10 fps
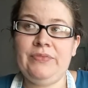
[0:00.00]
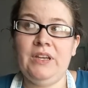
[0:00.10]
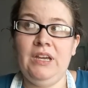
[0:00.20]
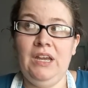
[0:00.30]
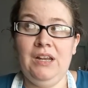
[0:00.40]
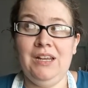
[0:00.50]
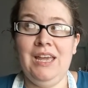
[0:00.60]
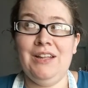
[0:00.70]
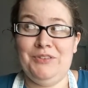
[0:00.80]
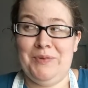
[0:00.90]
And I
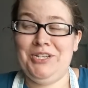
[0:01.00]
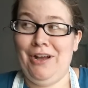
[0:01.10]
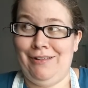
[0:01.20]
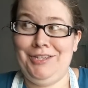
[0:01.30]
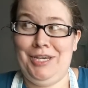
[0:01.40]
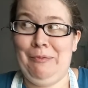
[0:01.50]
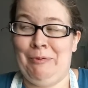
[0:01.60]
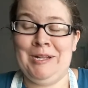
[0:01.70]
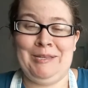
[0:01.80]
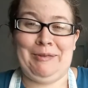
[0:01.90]
can't do my chocolate chip
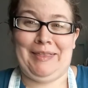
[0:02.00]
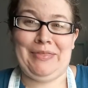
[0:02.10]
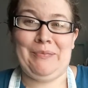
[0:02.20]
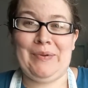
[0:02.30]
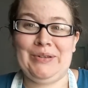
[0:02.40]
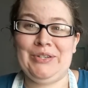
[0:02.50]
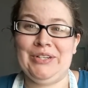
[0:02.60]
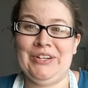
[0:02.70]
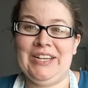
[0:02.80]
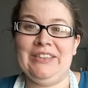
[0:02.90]
ones without the brown
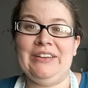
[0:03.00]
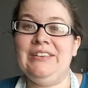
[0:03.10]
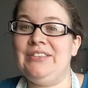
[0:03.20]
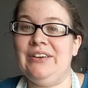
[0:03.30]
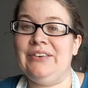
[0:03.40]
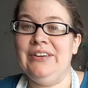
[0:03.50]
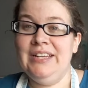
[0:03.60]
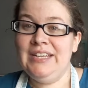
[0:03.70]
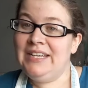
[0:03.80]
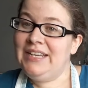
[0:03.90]
sugar either. So
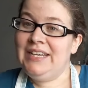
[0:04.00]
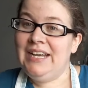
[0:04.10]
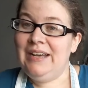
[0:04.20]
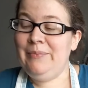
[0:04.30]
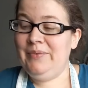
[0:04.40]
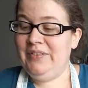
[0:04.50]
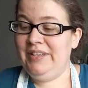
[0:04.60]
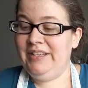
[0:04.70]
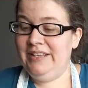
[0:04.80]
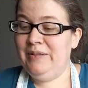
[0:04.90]
I'm
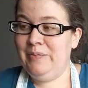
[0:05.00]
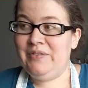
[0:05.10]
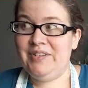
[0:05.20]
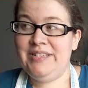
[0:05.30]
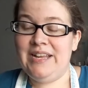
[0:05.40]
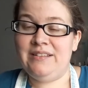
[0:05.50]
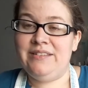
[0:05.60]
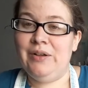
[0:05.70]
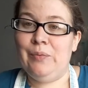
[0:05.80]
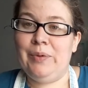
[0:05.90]
at a little bit of a
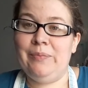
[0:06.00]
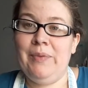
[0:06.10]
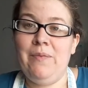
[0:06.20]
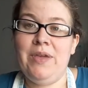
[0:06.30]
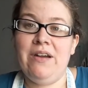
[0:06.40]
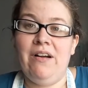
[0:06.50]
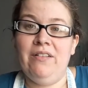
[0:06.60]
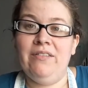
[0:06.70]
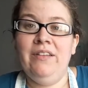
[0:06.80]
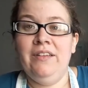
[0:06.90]
standstill, but maybe
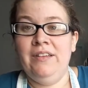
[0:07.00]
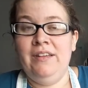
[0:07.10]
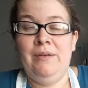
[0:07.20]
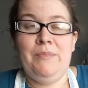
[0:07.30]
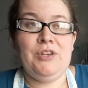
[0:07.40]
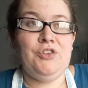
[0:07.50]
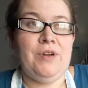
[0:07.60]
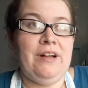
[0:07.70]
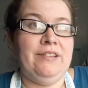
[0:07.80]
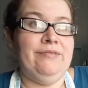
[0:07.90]
I'll measure
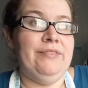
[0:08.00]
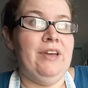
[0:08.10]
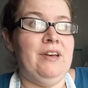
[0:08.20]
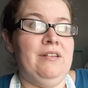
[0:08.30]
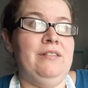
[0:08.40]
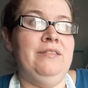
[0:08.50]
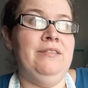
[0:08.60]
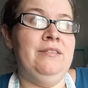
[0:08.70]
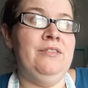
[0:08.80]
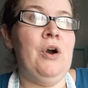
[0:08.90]
out
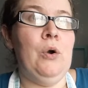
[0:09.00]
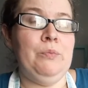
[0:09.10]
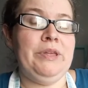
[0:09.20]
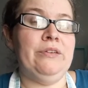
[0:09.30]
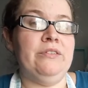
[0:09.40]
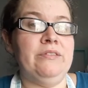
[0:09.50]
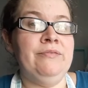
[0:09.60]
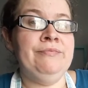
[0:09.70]
the oatmeal